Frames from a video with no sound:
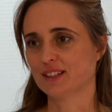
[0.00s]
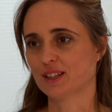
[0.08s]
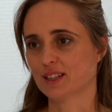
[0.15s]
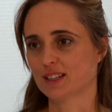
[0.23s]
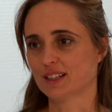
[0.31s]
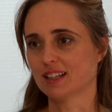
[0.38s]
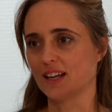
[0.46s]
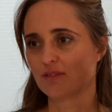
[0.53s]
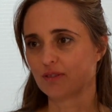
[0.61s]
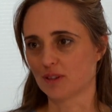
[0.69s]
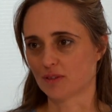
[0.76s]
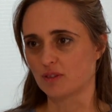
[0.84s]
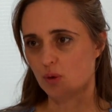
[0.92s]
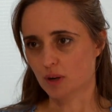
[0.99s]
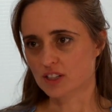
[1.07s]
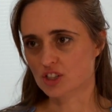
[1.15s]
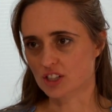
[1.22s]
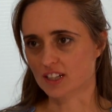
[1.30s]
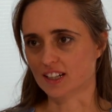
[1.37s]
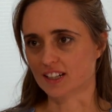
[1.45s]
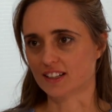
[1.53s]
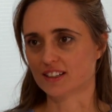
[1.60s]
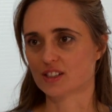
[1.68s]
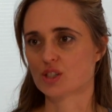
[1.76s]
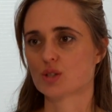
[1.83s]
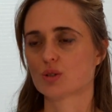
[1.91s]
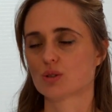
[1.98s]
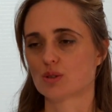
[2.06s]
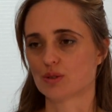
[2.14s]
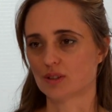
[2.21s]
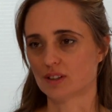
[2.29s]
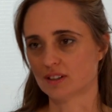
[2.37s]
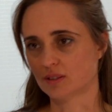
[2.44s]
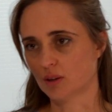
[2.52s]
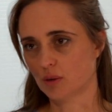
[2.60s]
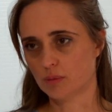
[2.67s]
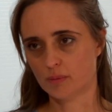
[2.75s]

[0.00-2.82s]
the level of questioning to uh,